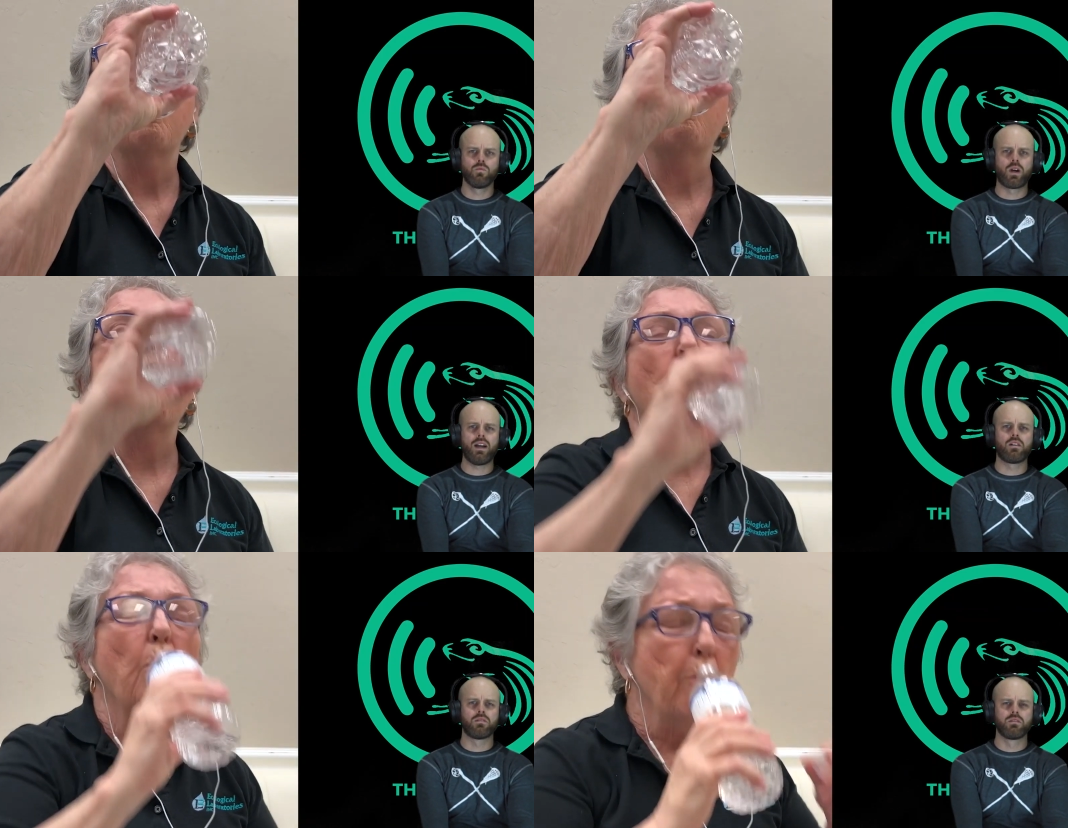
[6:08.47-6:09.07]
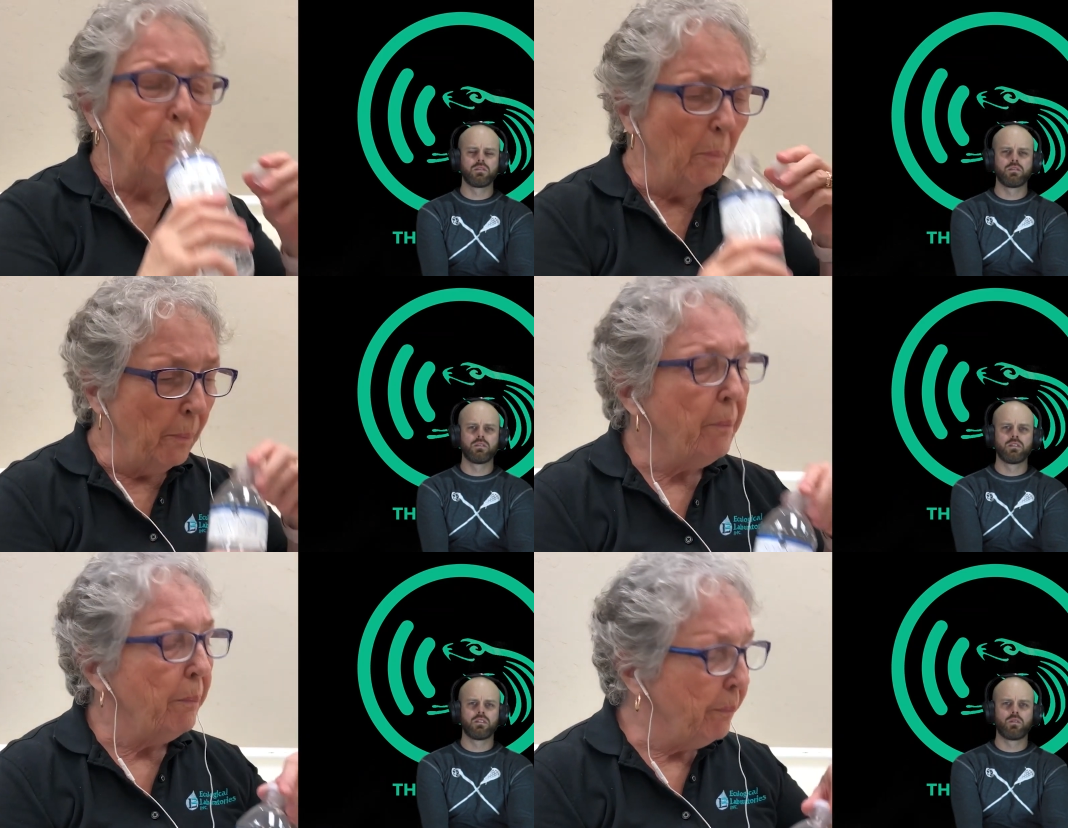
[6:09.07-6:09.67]
Speaker 1: Wow,
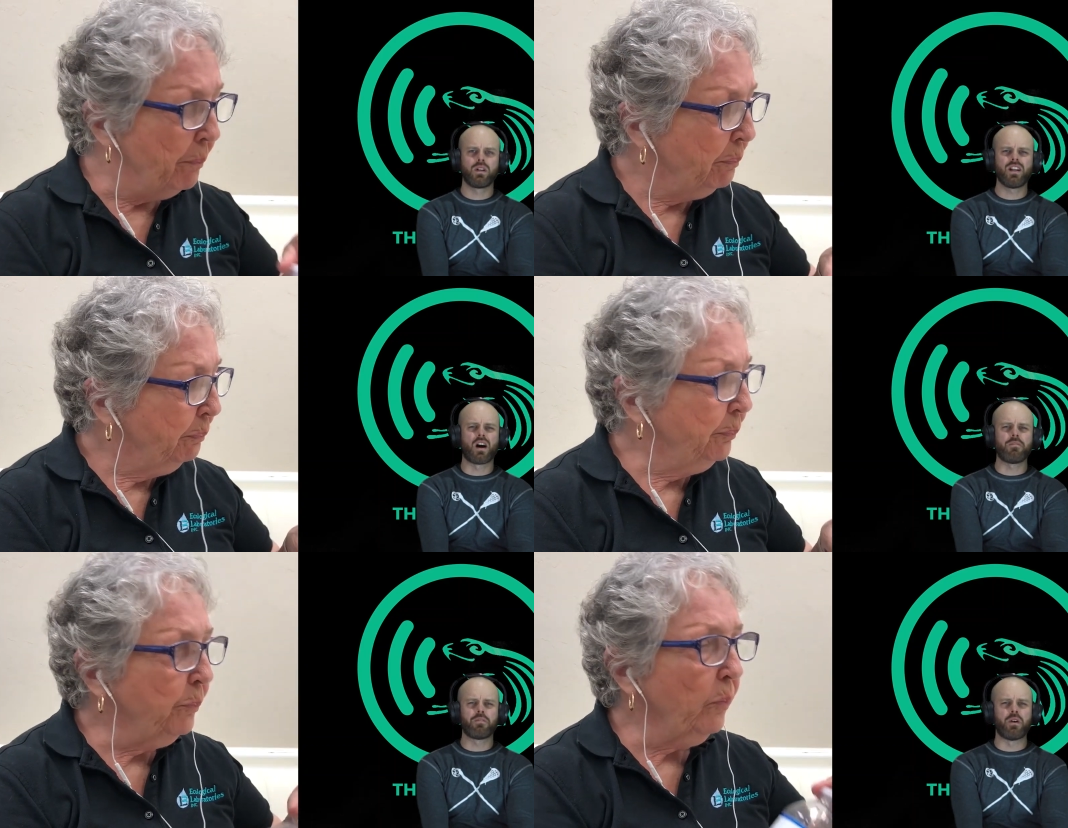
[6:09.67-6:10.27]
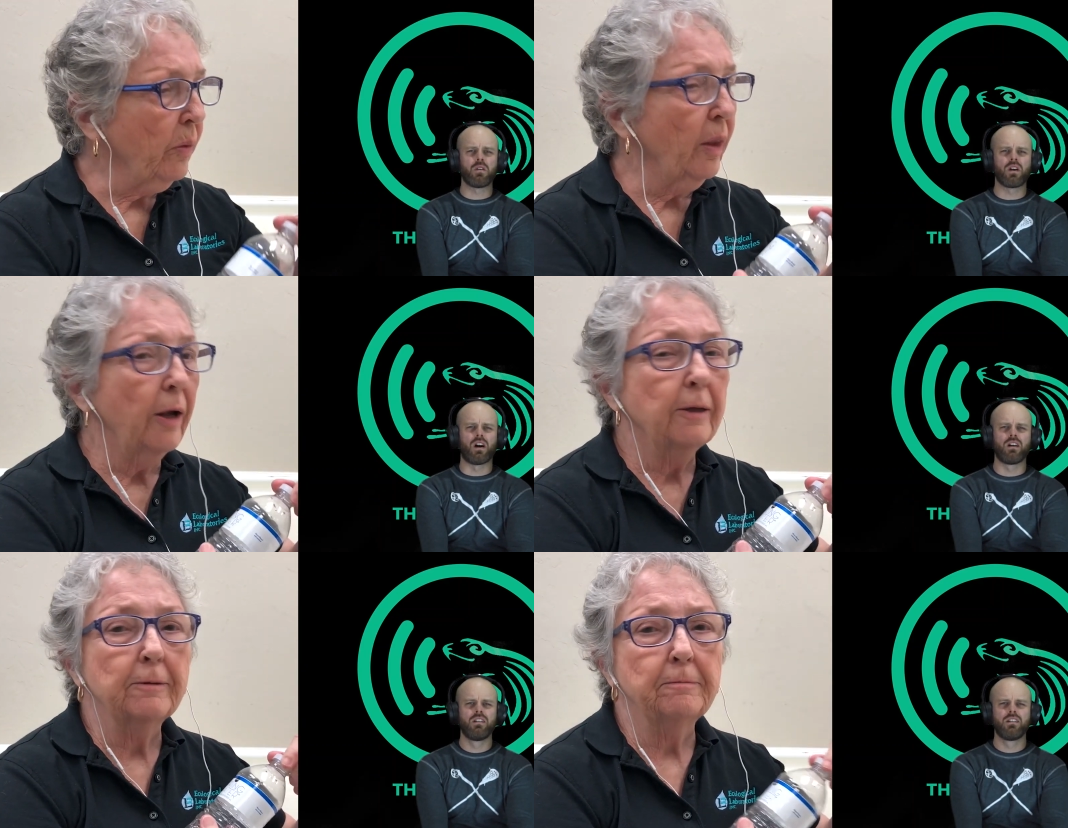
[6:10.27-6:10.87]
what an awful phone
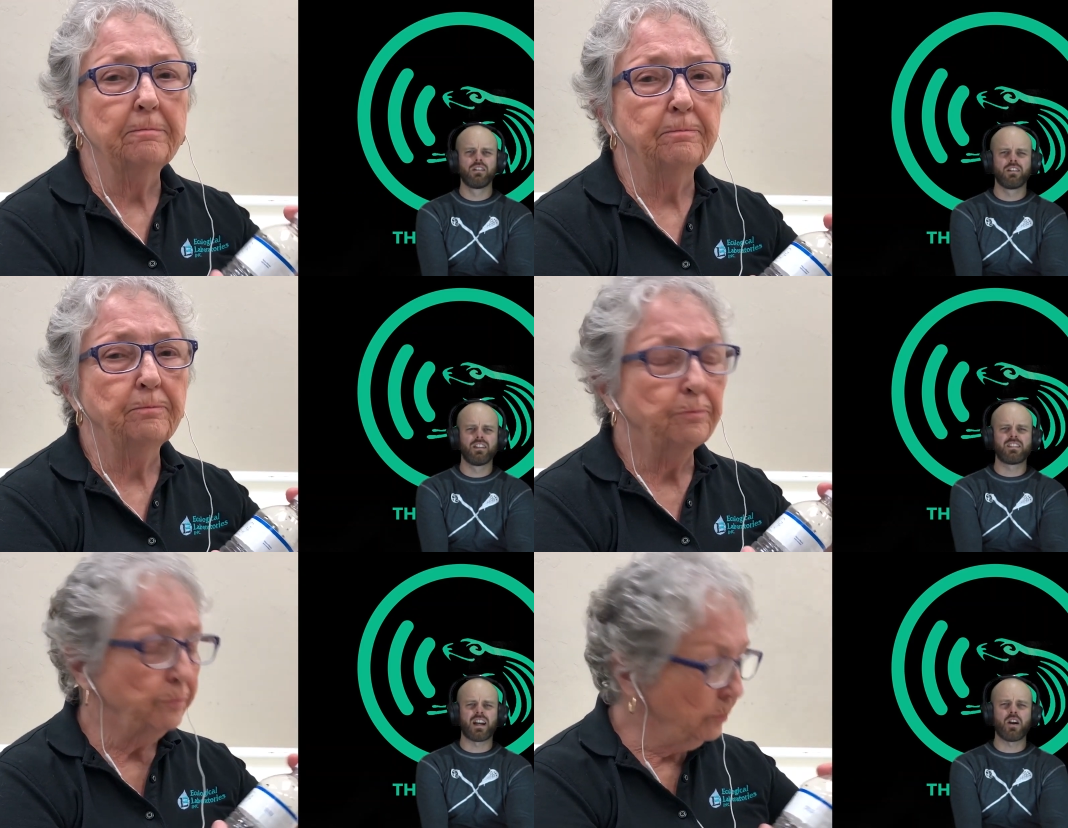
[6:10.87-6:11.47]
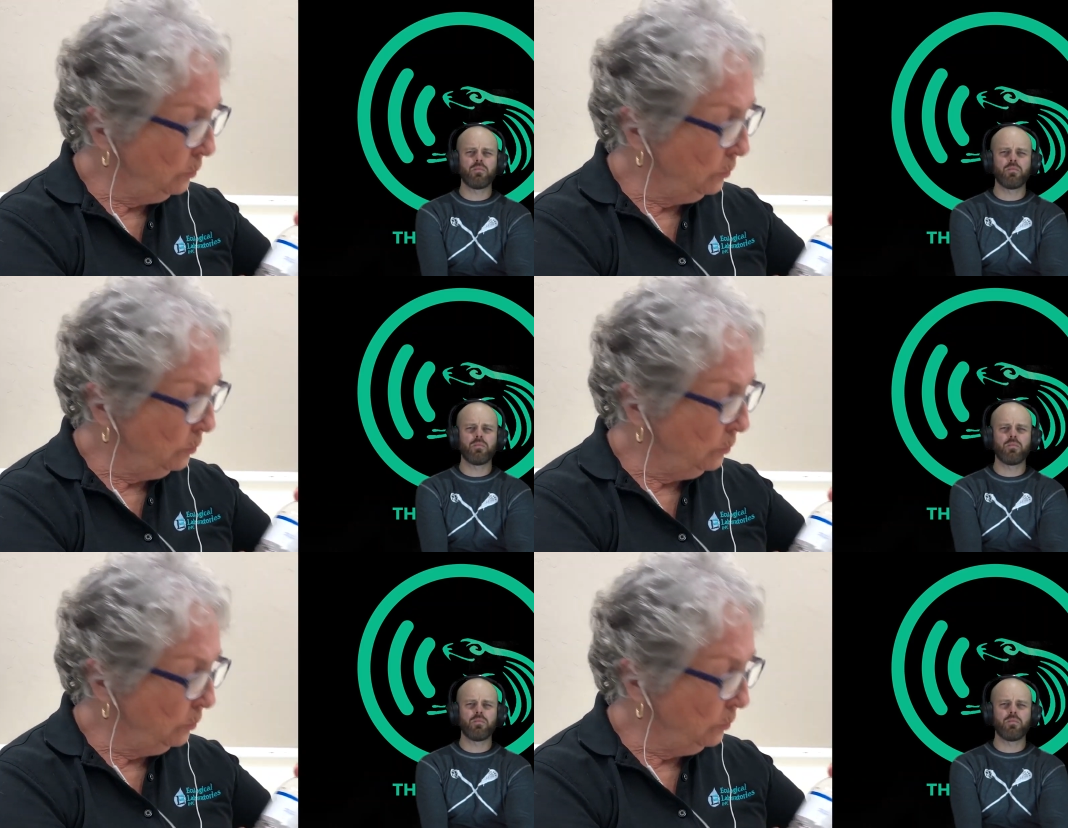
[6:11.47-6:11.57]
call! I